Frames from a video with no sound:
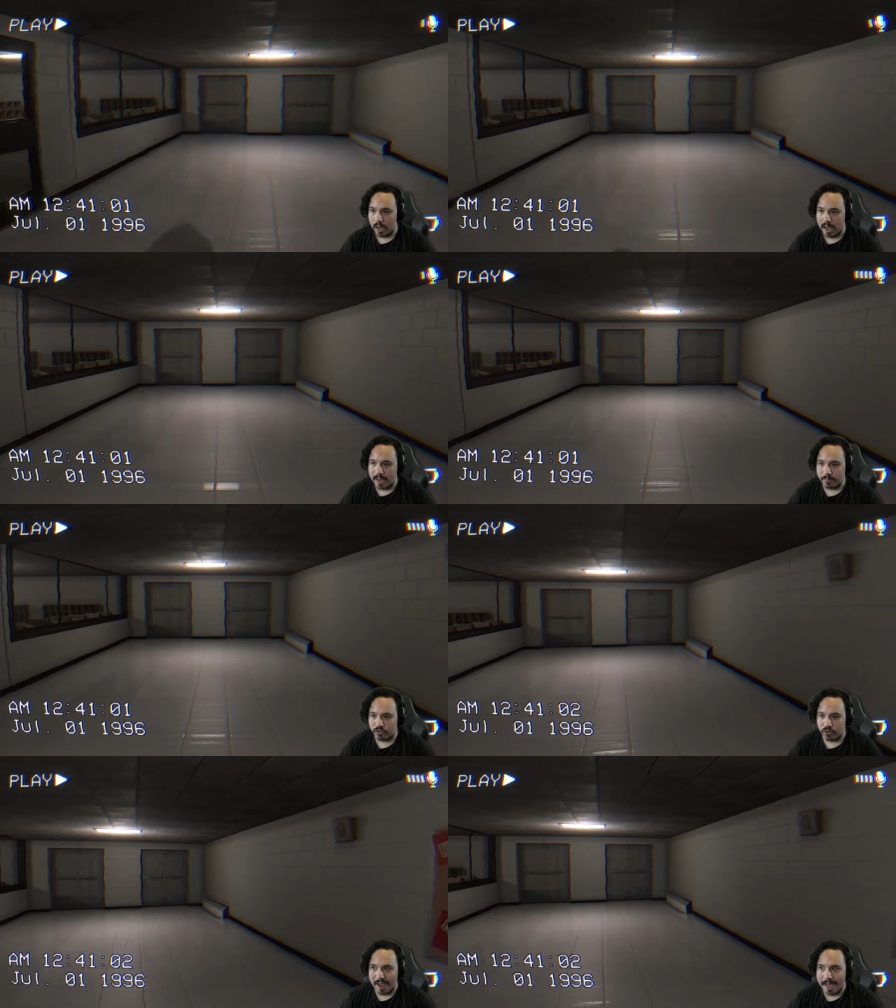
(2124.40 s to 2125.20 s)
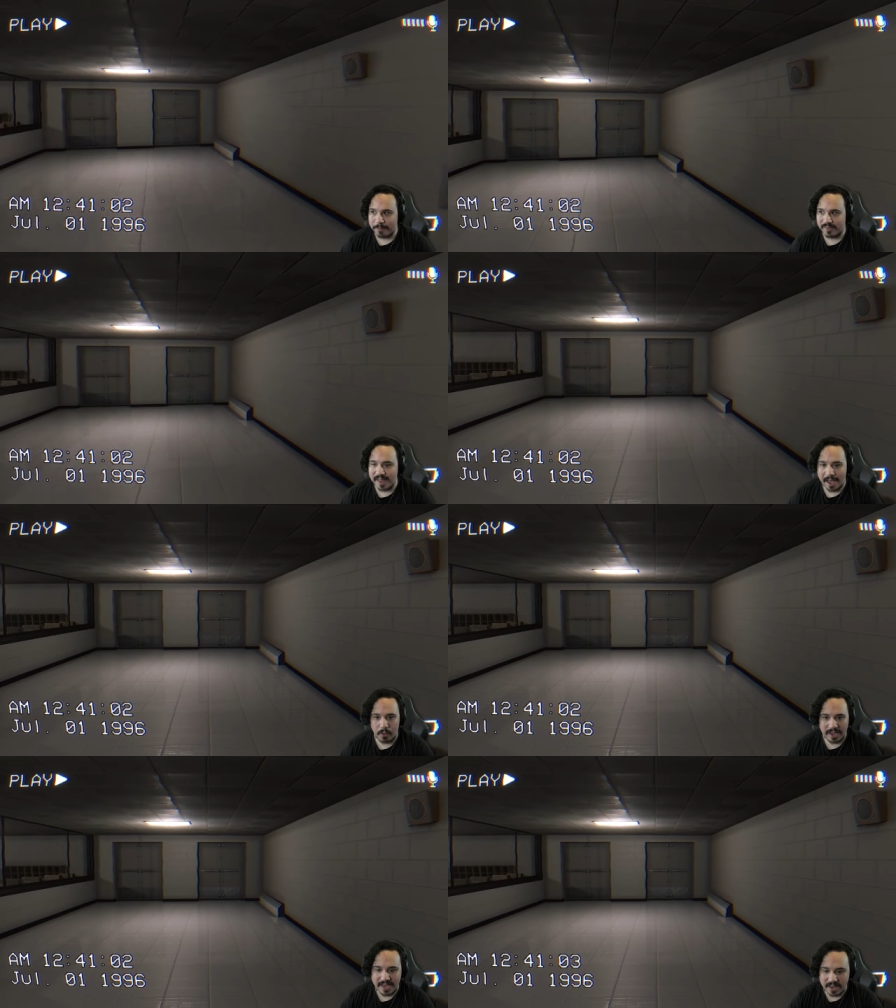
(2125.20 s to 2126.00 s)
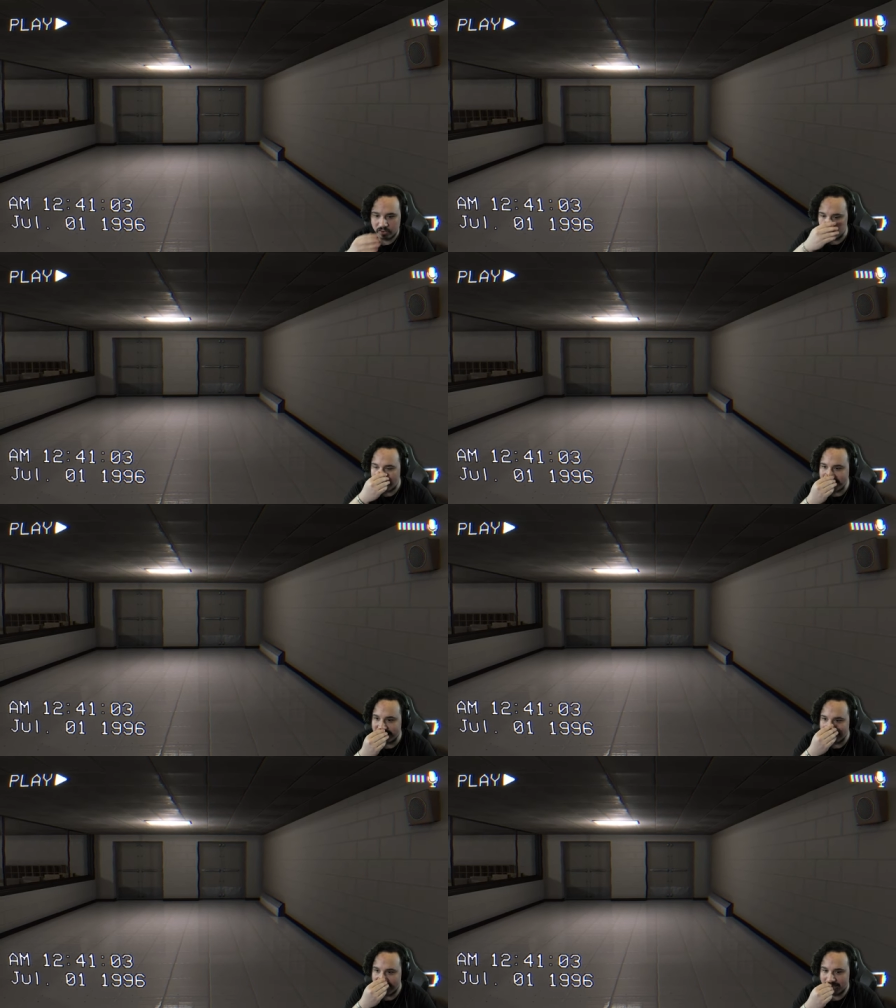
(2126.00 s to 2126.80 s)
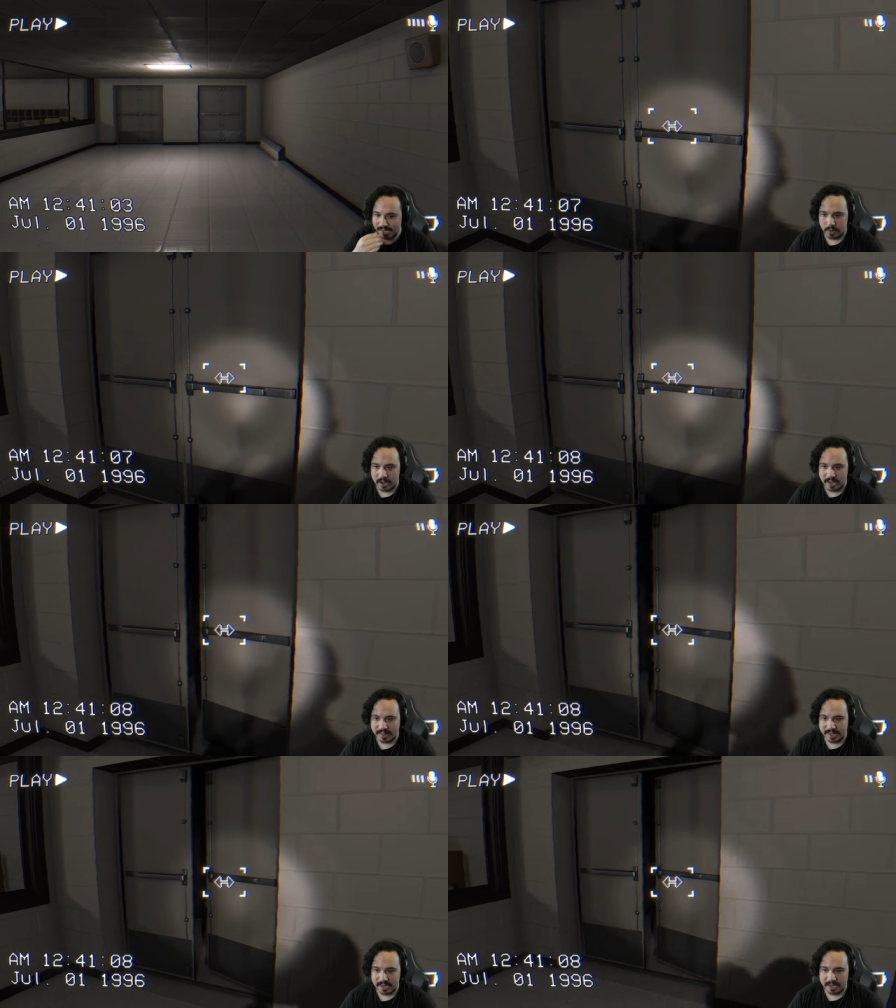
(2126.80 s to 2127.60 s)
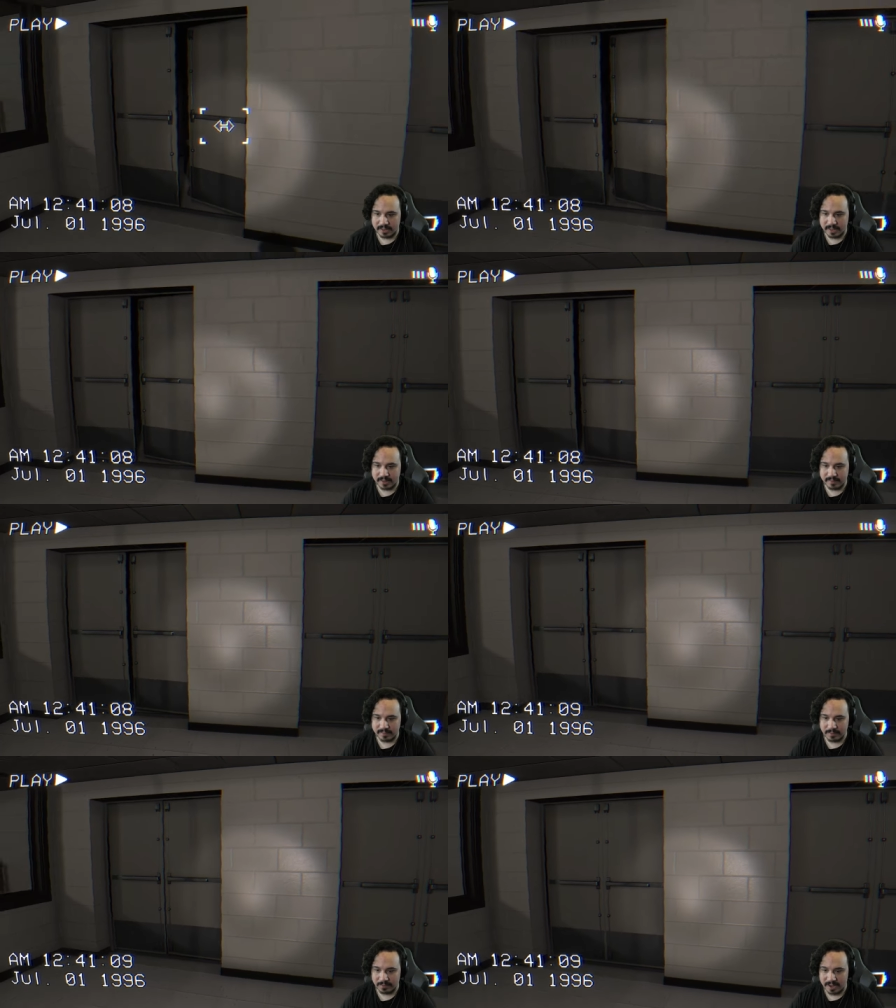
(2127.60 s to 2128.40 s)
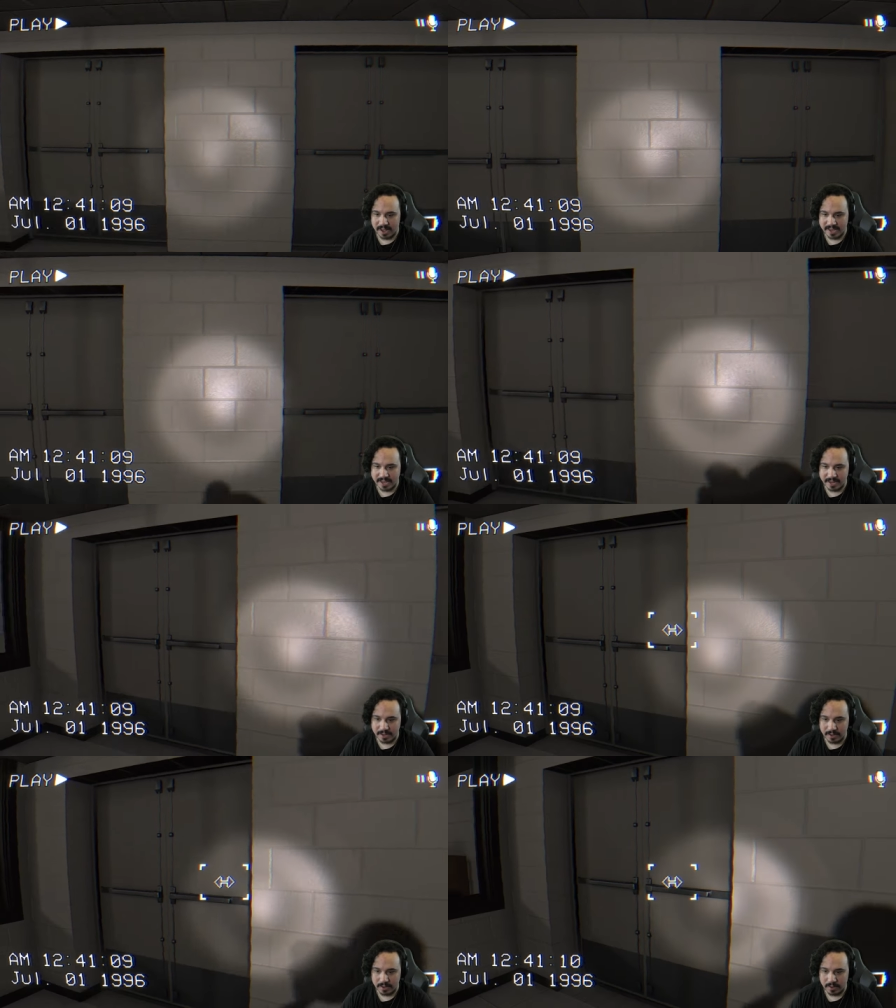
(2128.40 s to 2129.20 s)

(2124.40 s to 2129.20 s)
I'm trapped now. I can't do anything. All right, I think I gotta let this little guy in.